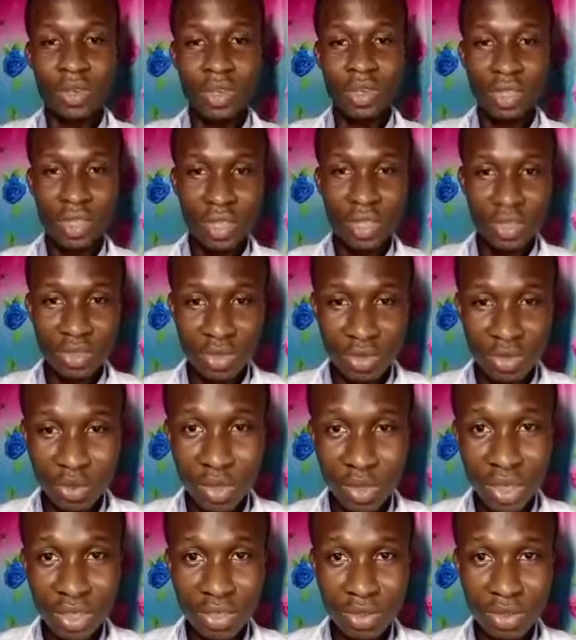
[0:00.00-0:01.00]
Okay, so
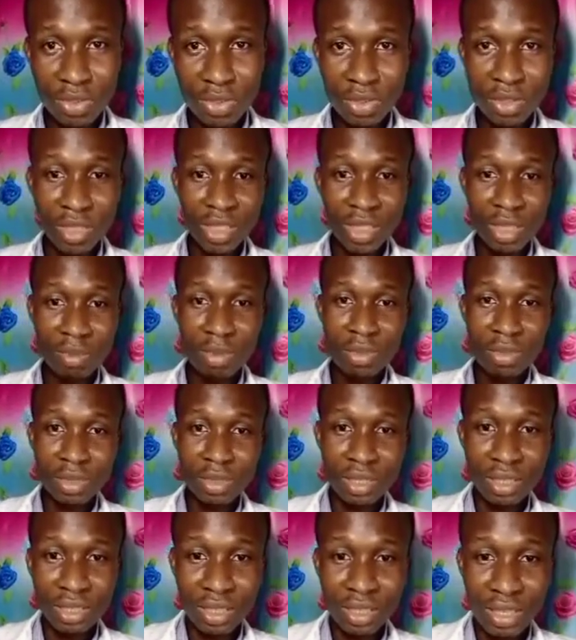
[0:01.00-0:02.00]
we are still talking about
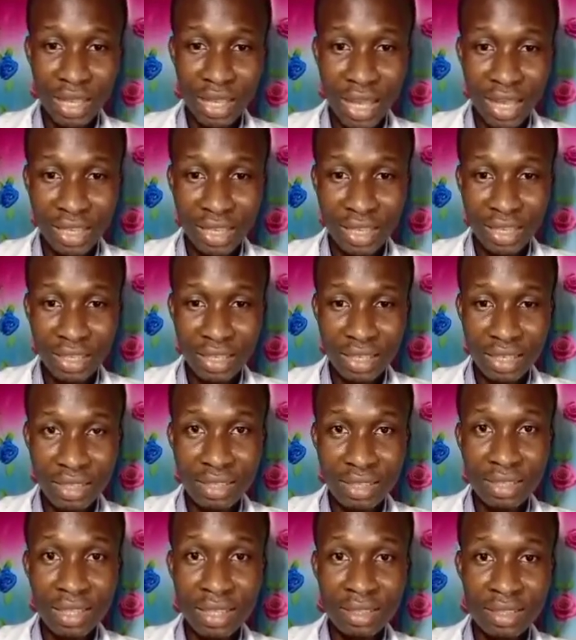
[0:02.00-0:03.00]
the Achilles
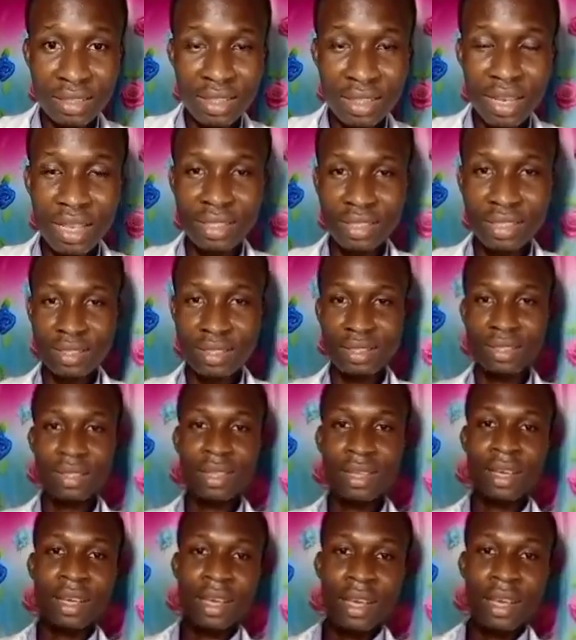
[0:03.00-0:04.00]
tendonitis,
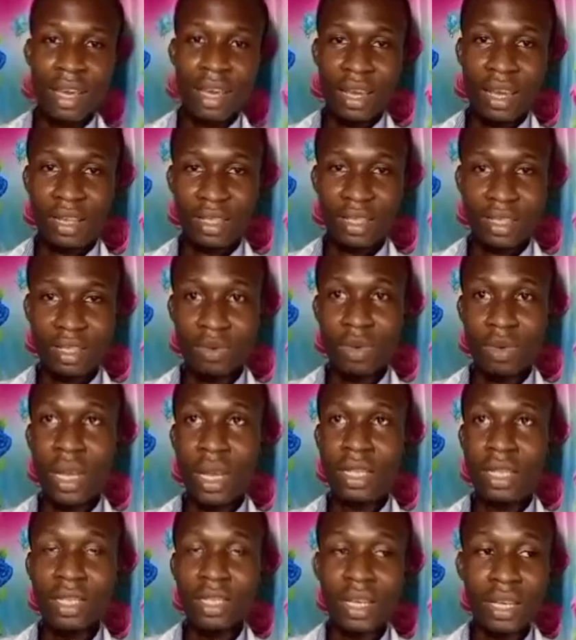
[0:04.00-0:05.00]
and it's
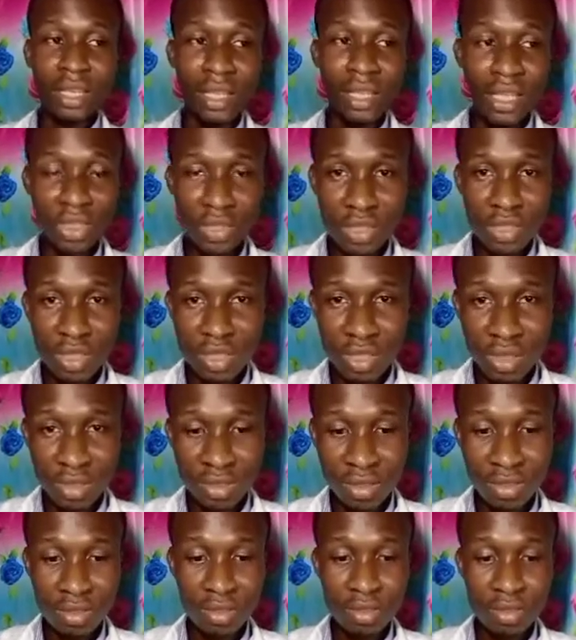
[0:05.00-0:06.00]
quite an
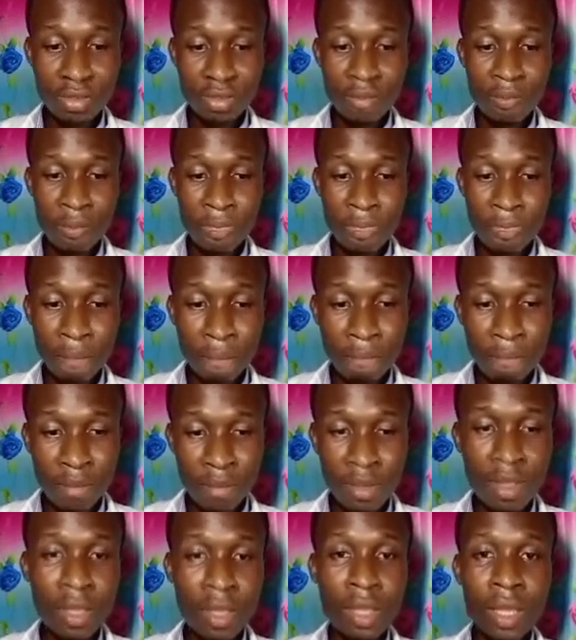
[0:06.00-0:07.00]
interesting
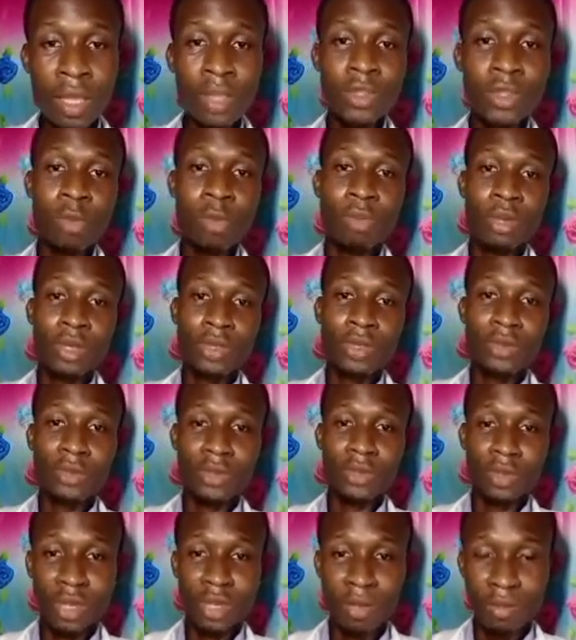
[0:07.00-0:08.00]
topic to
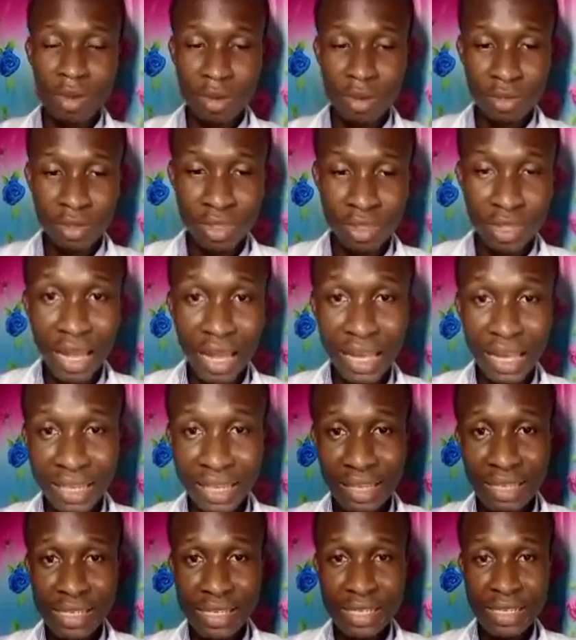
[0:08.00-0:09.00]
talk about.
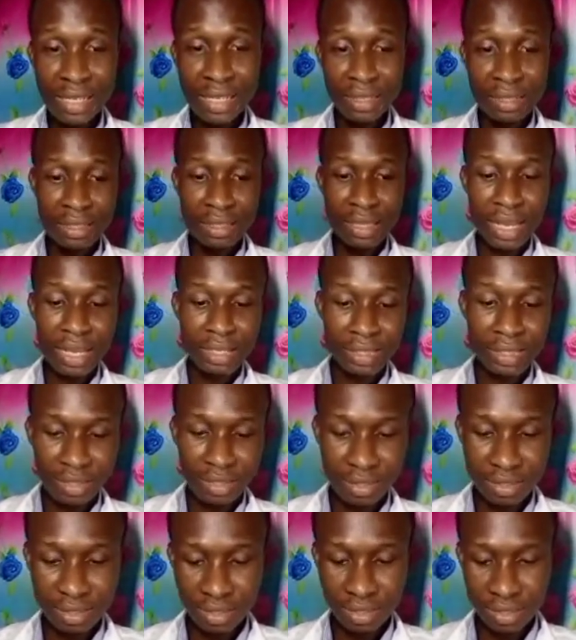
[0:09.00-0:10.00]
Achilles
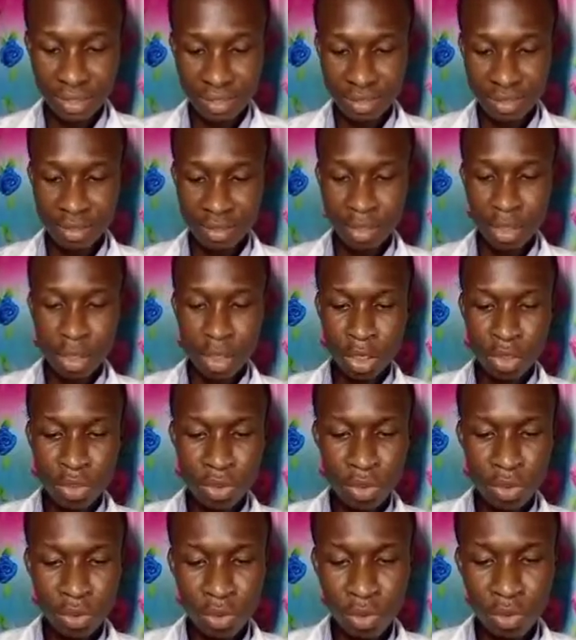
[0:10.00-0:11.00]
tendonitis, yes.
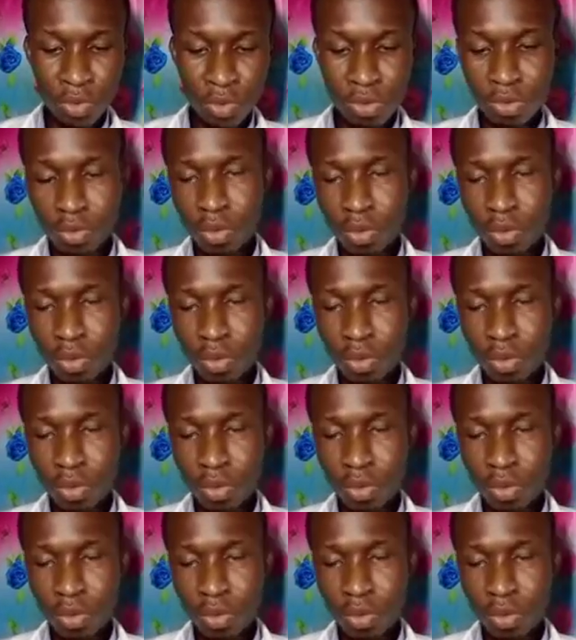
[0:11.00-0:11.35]
So